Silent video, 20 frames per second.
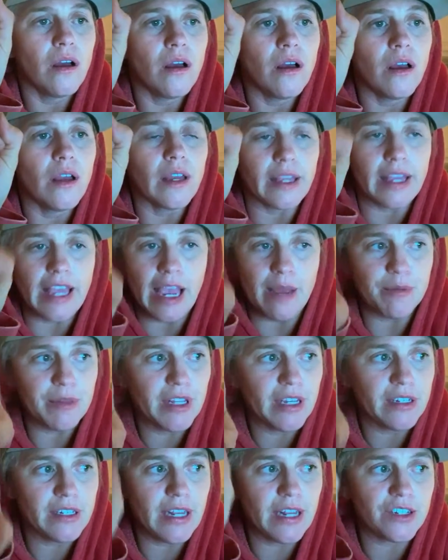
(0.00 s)
It came to
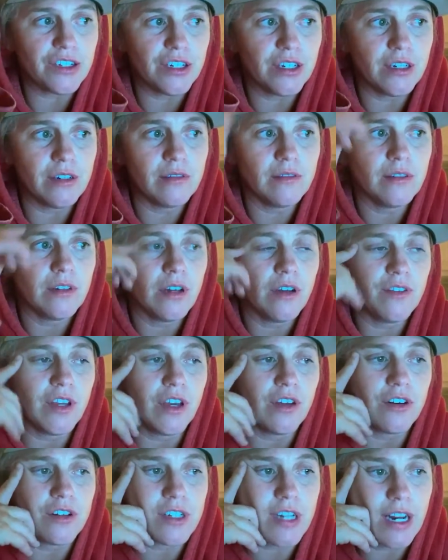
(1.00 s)
the attention of the
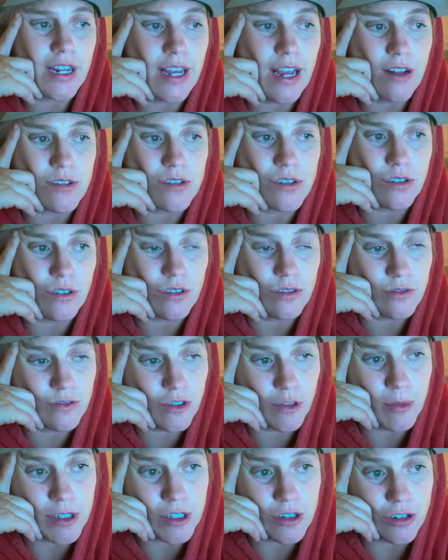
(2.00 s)
undersigned counsel
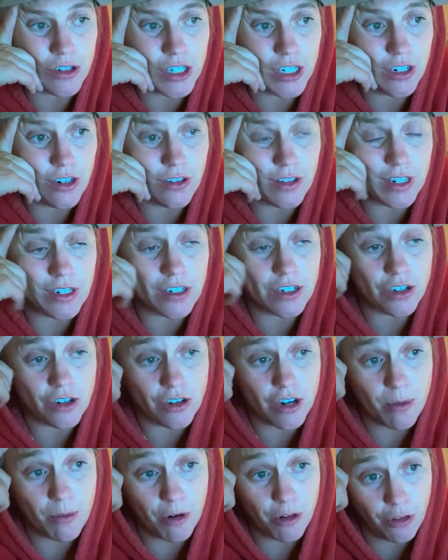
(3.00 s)
for Mr. Jeter that juror
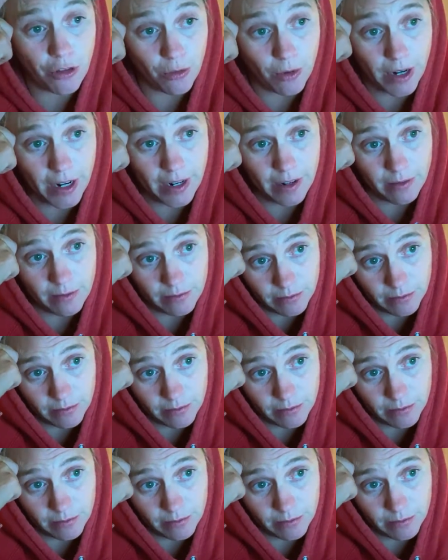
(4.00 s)
number 3